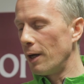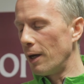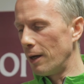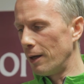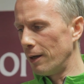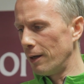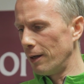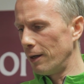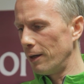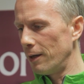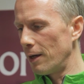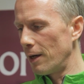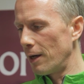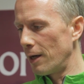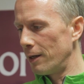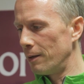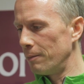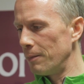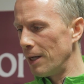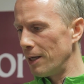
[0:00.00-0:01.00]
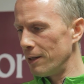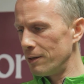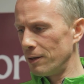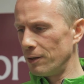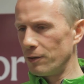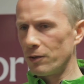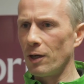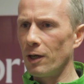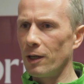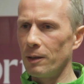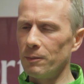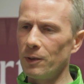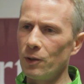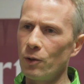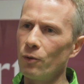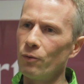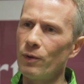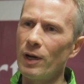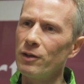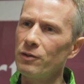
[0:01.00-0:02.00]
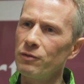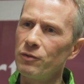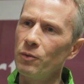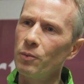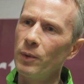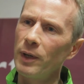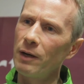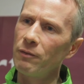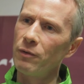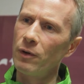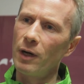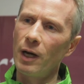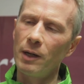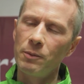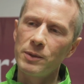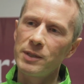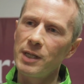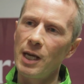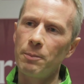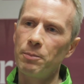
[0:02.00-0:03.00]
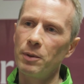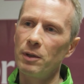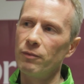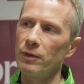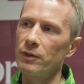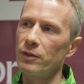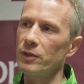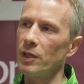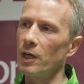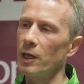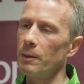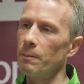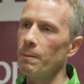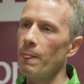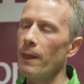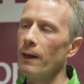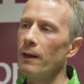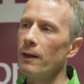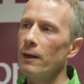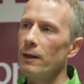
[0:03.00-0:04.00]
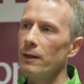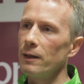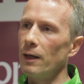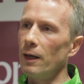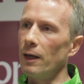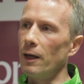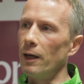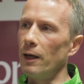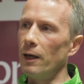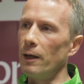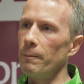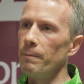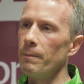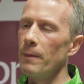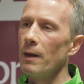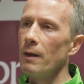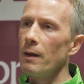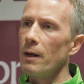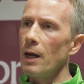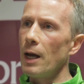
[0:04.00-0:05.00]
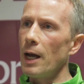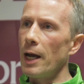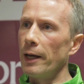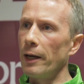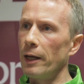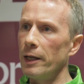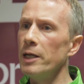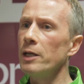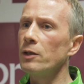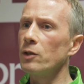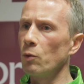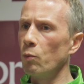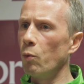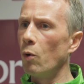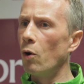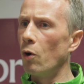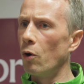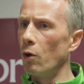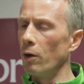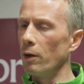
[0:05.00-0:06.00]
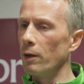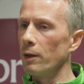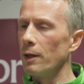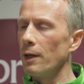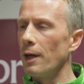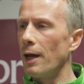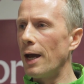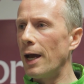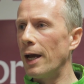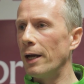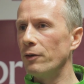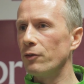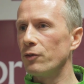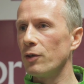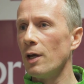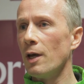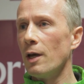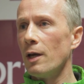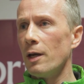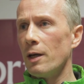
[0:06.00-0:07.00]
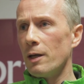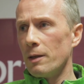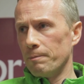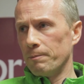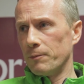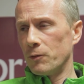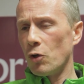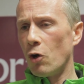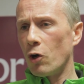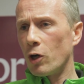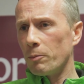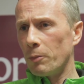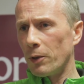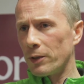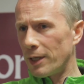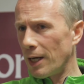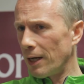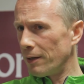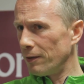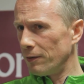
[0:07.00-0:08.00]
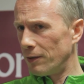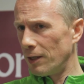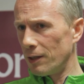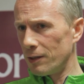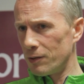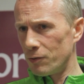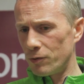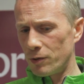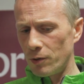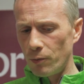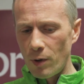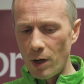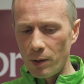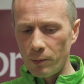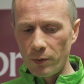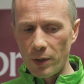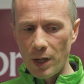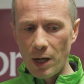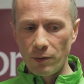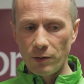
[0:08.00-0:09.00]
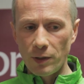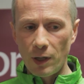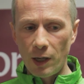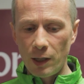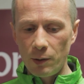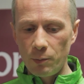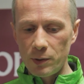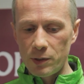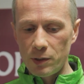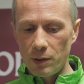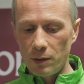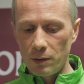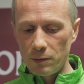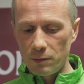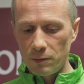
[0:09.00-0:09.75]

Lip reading: an amazing time, relative to whatever I was capable of at the time, and I hit the wall. And talking about getting things the wrong way around, I was,